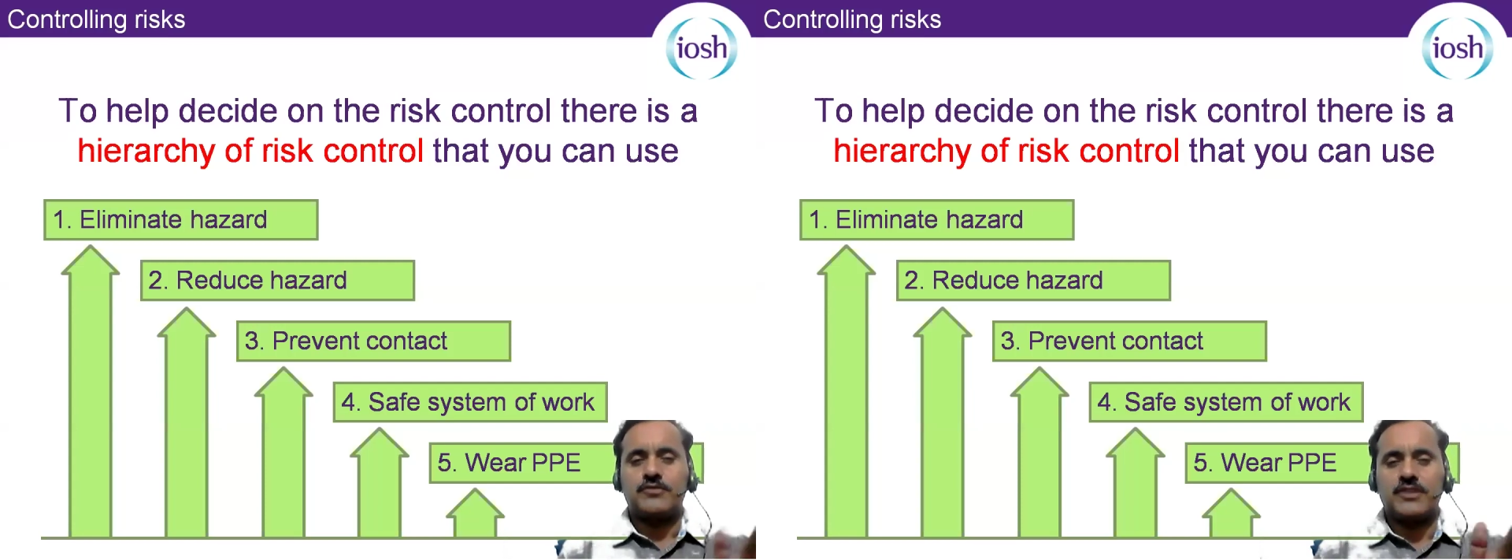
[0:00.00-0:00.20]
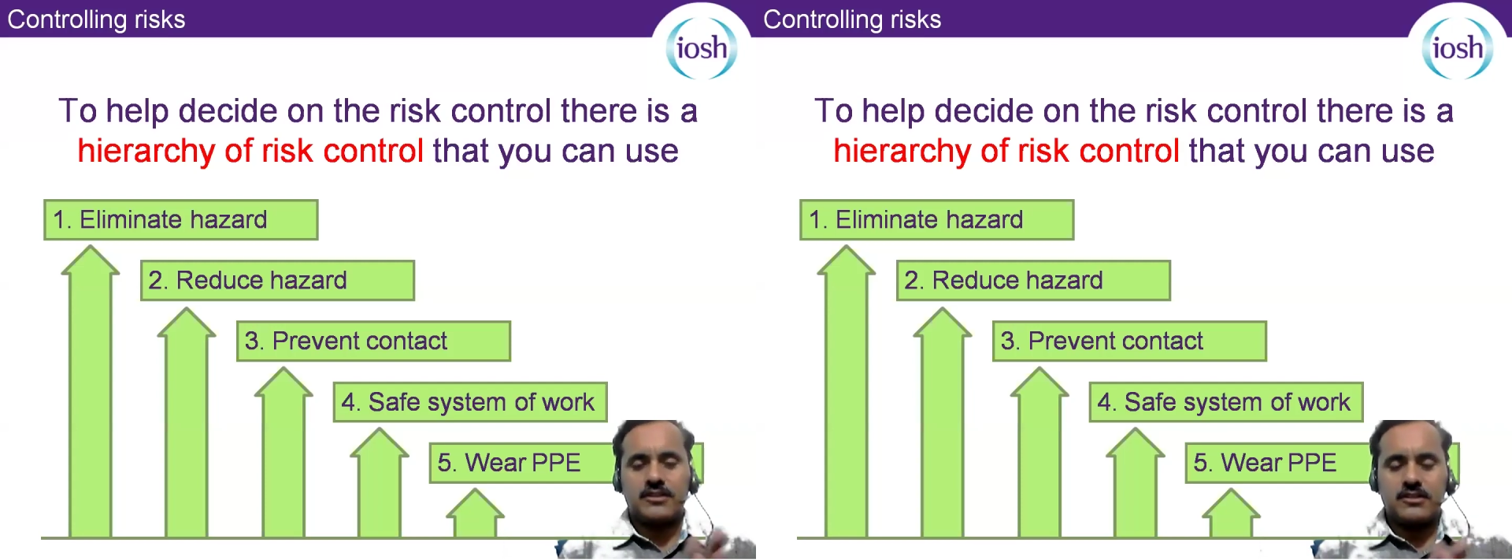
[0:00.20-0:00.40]

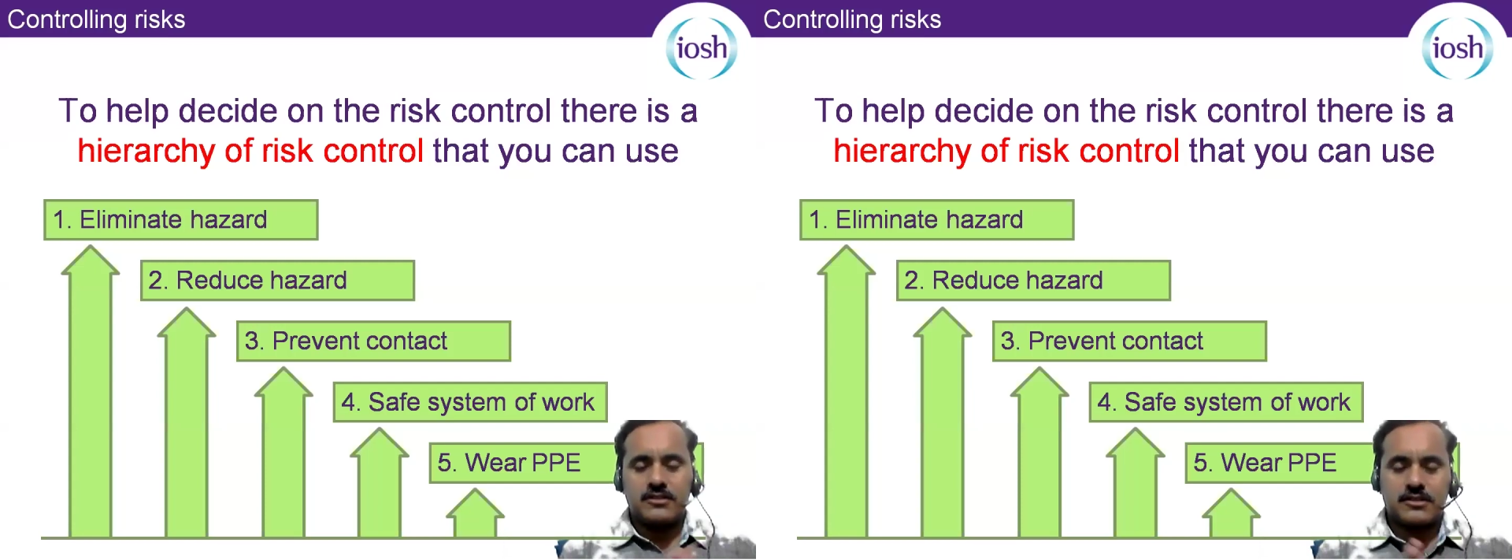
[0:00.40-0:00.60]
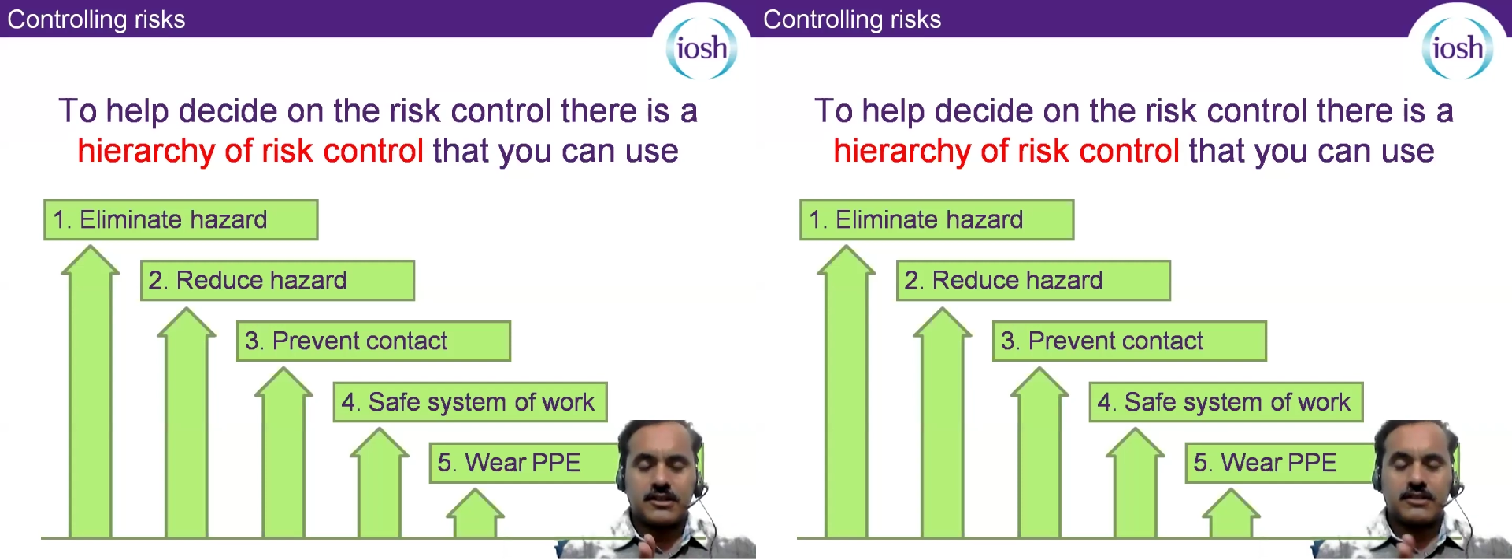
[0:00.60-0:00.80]
channel,
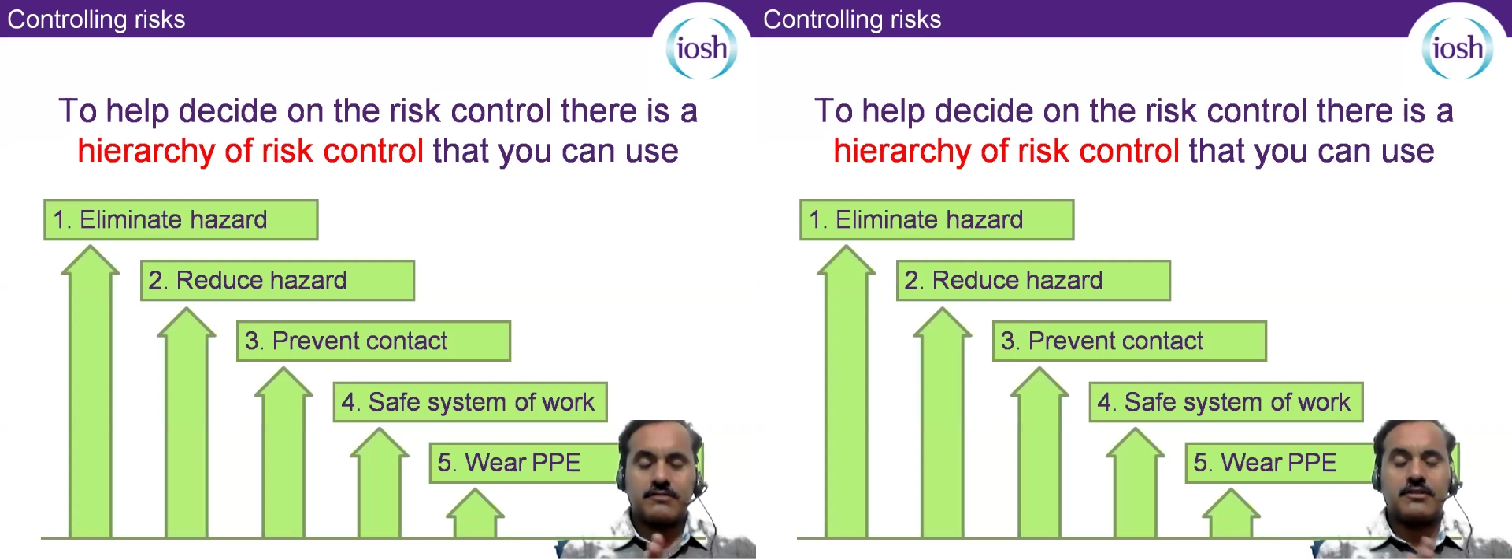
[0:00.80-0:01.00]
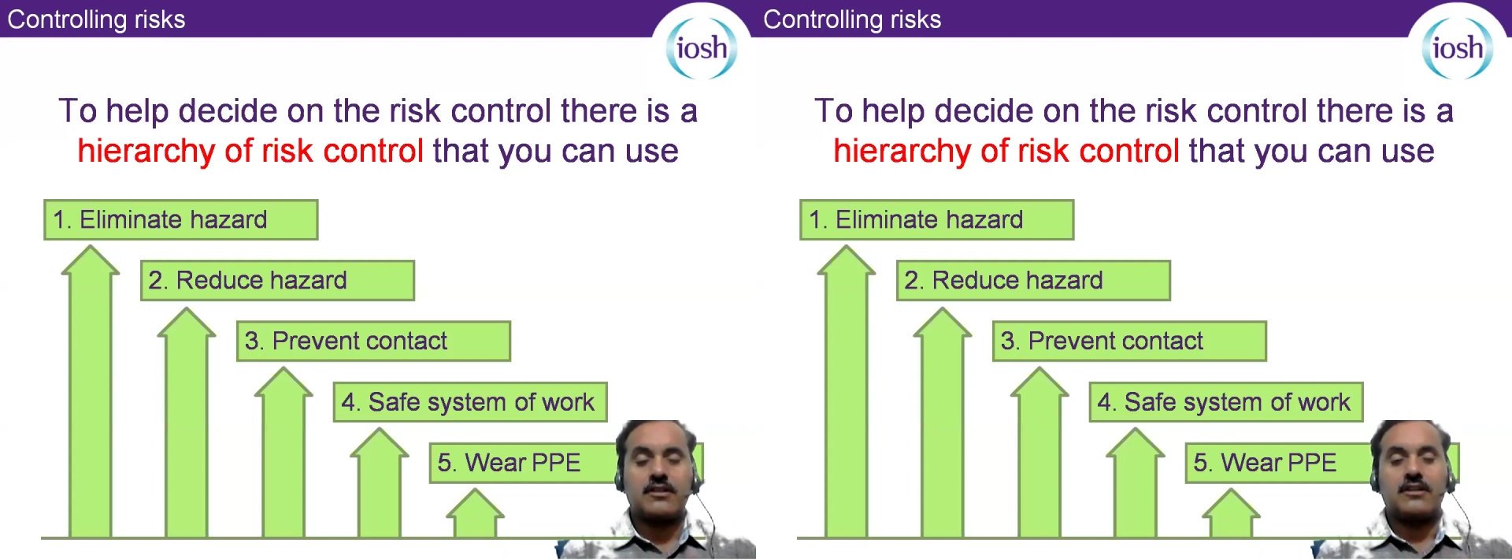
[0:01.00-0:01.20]
Training
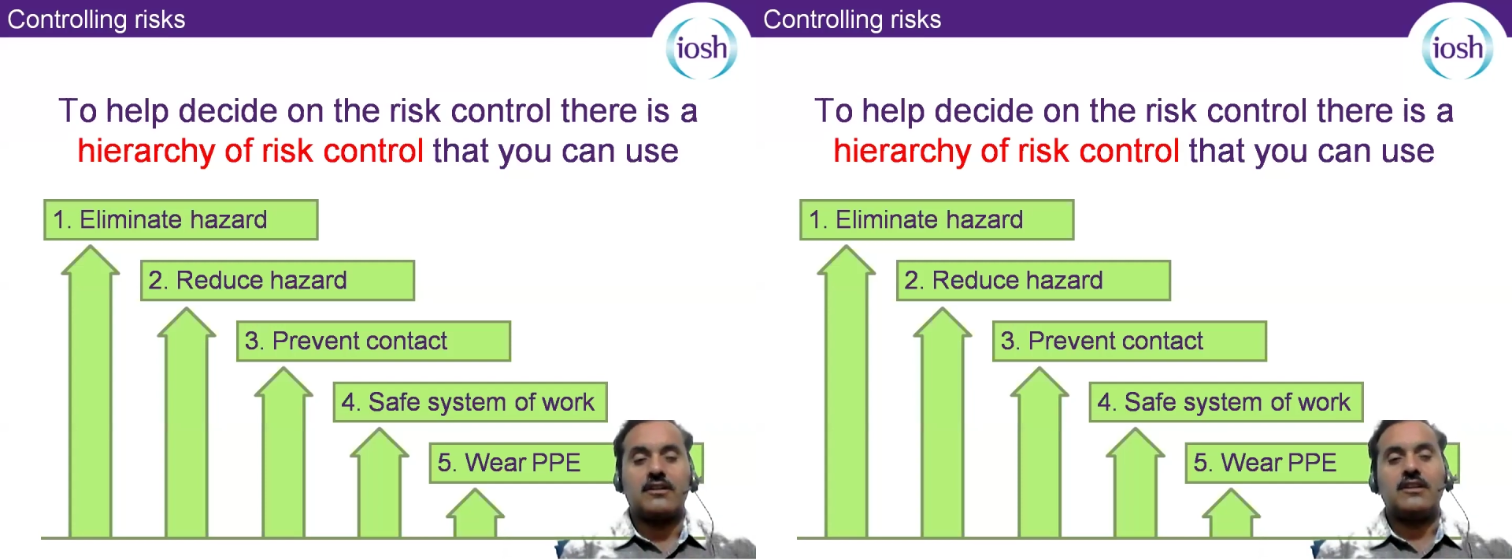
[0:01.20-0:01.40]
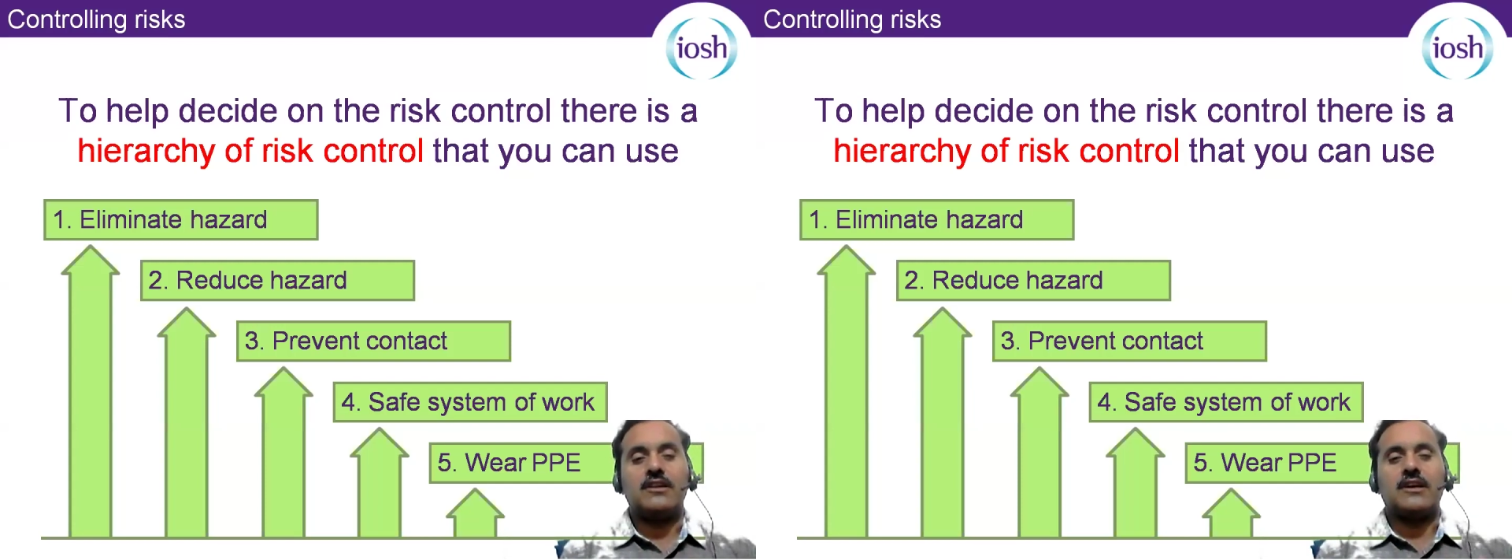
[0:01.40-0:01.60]
for
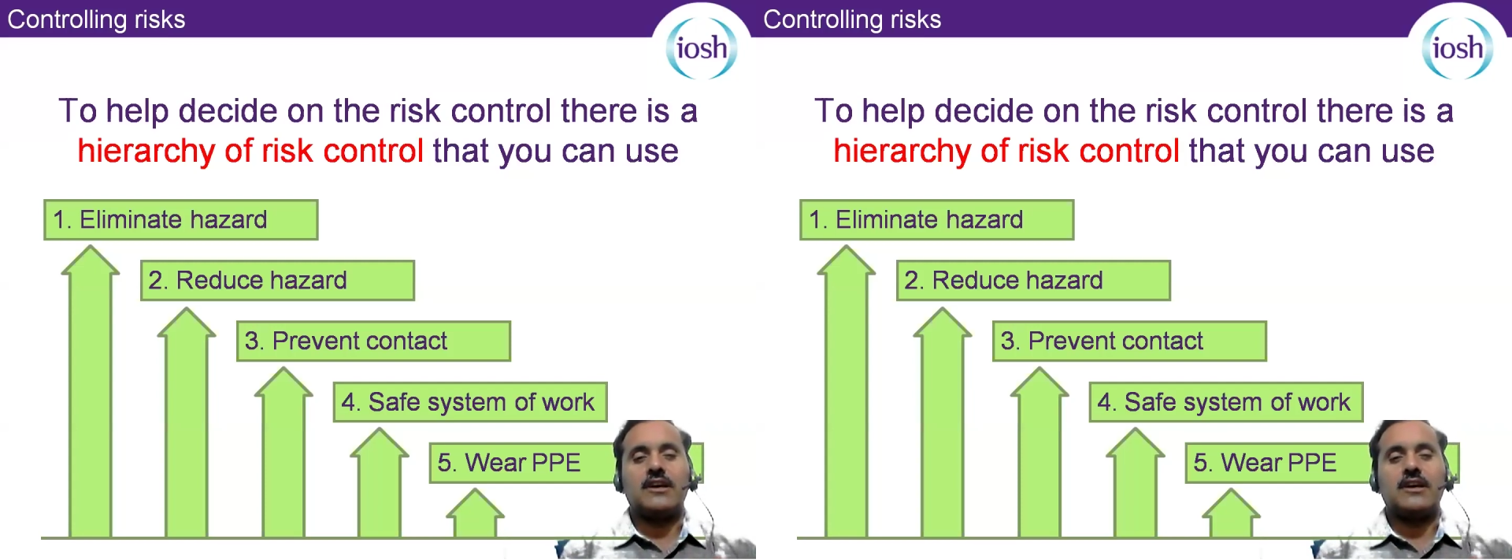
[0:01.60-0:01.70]
All.